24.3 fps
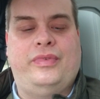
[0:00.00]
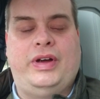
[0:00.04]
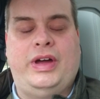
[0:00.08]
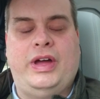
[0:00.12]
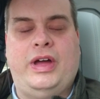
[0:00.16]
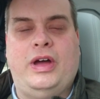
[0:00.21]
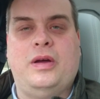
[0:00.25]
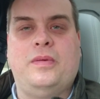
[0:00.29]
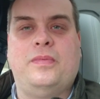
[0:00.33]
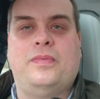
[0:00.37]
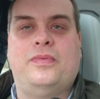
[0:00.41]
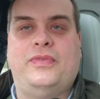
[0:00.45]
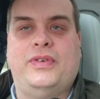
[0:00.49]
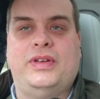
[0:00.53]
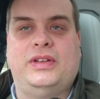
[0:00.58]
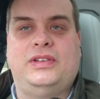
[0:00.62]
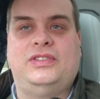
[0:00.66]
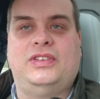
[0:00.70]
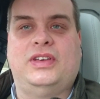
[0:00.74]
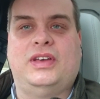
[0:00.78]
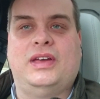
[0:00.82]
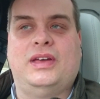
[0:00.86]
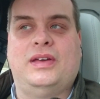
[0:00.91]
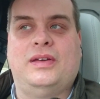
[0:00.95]
I hope
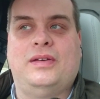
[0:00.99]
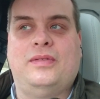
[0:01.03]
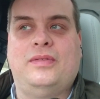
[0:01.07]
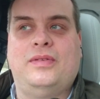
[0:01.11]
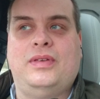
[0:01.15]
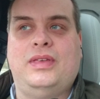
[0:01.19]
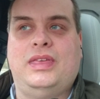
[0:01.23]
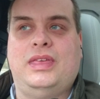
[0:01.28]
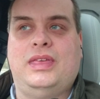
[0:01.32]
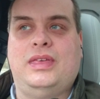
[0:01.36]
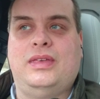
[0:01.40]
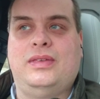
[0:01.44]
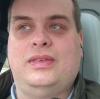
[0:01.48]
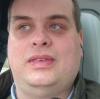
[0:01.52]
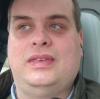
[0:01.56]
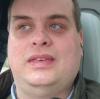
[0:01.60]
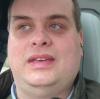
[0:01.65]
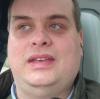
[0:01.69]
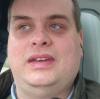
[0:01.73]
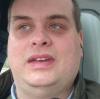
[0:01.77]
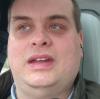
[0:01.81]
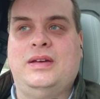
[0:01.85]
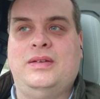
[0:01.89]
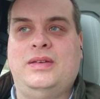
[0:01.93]
that
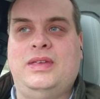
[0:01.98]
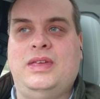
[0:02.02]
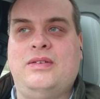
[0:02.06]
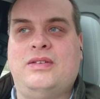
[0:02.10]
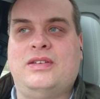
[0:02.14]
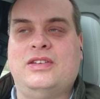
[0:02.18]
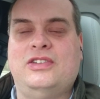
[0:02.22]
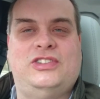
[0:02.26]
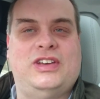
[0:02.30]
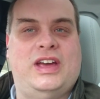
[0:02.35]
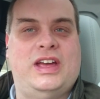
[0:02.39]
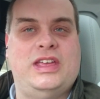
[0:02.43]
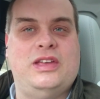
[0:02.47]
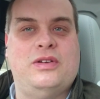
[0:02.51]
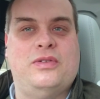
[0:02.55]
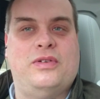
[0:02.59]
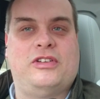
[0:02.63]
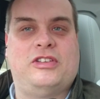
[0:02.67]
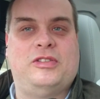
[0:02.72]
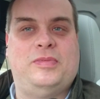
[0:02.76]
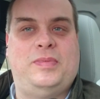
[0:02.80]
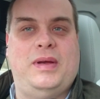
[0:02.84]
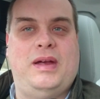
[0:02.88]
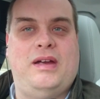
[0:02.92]
you know, you can share
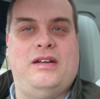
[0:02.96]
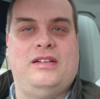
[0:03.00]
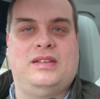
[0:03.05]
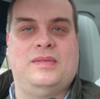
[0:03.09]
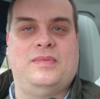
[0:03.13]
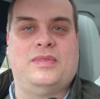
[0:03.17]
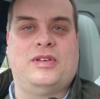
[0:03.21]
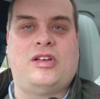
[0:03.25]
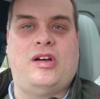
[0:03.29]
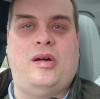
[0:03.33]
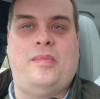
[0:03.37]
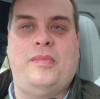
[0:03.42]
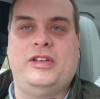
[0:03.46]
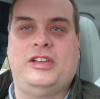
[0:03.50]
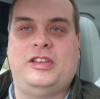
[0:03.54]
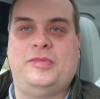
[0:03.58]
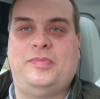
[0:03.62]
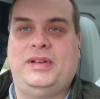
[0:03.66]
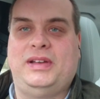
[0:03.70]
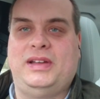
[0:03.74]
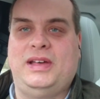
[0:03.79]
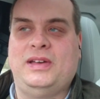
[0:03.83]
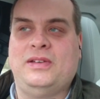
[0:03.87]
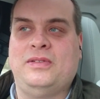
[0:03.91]
your experience in the comments
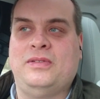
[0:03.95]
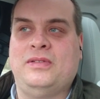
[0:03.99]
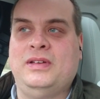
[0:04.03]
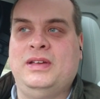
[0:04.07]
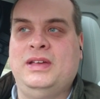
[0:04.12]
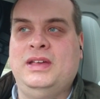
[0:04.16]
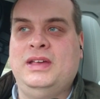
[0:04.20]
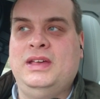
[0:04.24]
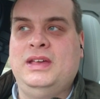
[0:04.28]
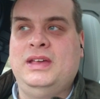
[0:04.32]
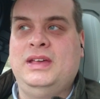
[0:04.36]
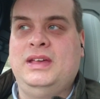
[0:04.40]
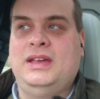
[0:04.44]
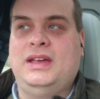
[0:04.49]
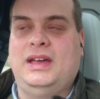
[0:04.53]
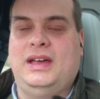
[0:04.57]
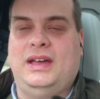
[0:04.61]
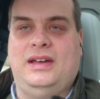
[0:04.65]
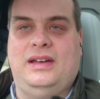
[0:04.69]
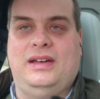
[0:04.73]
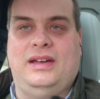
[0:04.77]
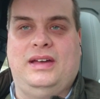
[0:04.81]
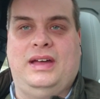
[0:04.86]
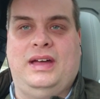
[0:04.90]
below.
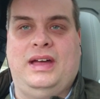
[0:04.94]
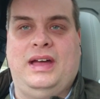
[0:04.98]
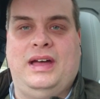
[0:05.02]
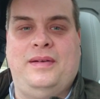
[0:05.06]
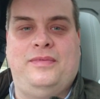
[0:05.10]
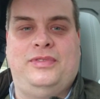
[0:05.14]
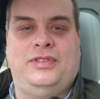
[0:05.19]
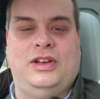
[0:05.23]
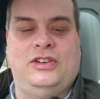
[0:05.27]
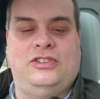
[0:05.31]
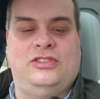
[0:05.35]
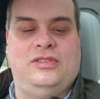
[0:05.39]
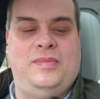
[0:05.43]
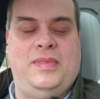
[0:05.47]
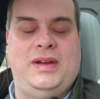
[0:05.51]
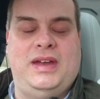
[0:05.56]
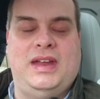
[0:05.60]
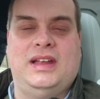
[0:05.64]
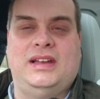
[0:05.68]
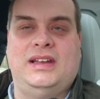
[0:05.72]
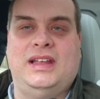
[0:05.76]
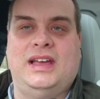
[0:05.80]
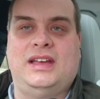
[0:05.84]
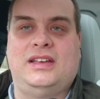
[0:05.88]
Social
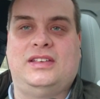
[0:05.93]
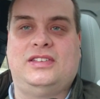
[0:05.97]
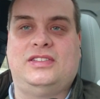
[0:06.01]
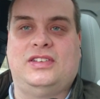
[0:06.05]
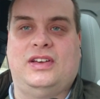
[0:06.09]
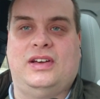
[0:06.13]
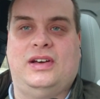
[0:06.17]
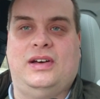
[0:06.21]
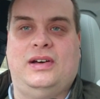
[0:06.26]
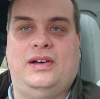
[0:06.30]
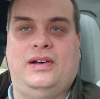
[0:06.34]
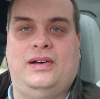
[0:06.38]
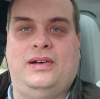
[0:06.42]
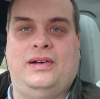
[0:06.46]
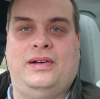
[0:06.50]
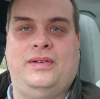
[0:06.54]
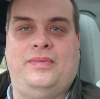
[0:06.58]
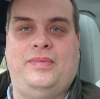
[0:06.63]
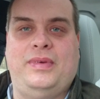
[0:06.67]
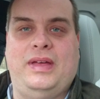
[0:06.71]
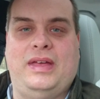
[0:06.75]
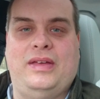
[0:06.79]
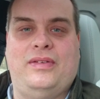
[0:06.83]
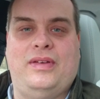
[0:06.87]
media links
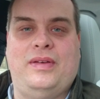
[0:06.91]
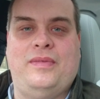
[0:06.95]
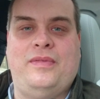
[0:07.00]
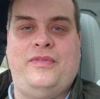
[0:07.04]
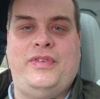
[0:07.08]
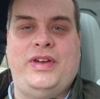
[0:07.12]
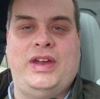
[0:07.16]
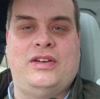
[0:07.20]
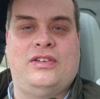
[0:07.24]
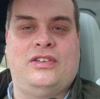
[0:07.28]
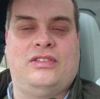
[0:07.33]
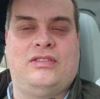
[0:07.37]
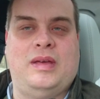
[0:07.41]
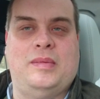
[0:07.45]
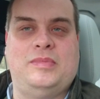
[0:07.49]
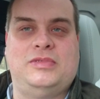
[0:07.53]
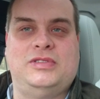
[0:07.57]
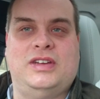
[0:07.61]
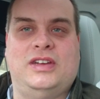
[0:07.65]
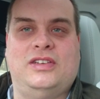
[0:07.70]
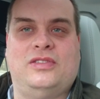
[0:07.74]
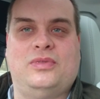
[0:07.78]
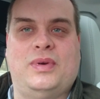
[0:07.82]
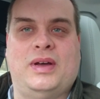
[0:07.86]
are in the video
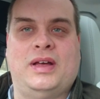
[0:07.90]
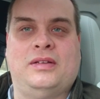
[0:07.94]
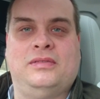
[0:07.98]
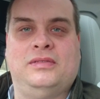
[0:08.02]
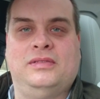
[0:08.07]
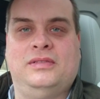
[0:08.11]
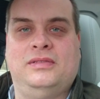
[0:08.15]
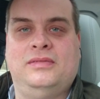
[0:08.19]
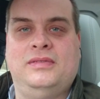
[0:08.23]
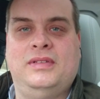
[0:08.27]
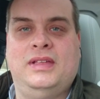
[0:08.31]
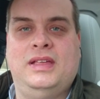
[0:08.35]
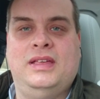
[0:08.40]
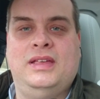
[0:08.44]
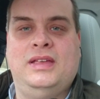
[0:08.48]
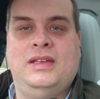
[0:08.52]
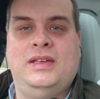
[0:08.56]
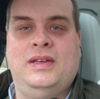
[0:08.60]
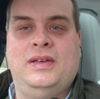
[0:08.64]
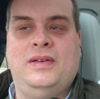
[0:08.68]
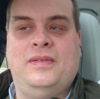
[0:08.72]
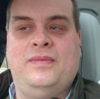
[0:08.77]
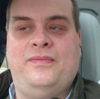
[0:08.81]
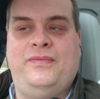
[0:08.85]
description as well.
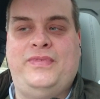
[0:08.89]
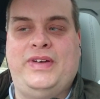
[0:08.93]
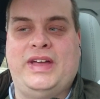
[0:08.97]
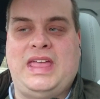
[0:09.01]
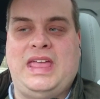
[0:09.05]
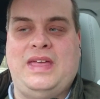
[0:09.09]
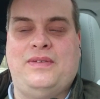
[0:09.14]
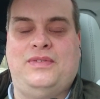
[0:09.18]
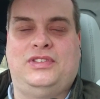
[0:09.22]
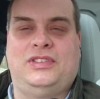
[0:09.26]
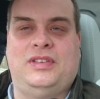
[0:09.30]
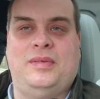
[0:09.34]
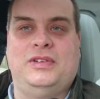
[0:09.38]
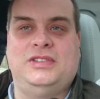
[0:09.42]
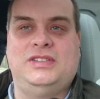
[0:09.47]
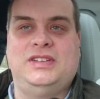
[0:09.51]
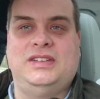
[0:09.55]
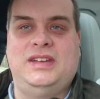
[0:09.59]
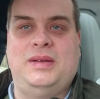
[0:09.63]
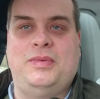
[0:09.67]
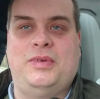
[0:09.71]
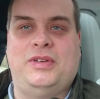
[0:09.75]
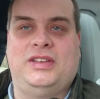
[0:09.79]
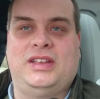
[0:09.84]
Thank you ever so
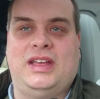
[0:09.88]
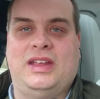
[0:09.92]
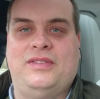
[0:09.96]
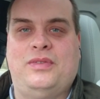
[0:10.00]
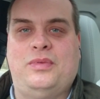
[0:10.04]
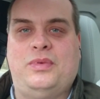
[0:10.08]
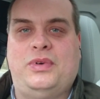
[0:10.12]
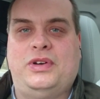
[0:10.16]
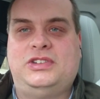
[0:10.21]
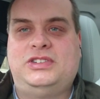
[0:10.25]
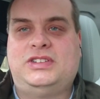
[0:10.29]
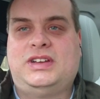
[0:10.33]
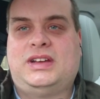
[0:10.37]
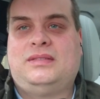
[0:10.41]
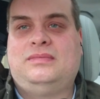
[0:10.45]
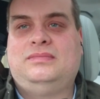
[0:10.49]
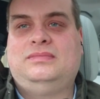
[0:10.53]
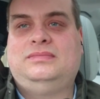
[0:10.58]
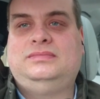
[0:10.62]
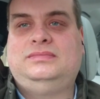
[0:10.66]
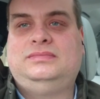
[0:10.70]
much indeed once again for watching.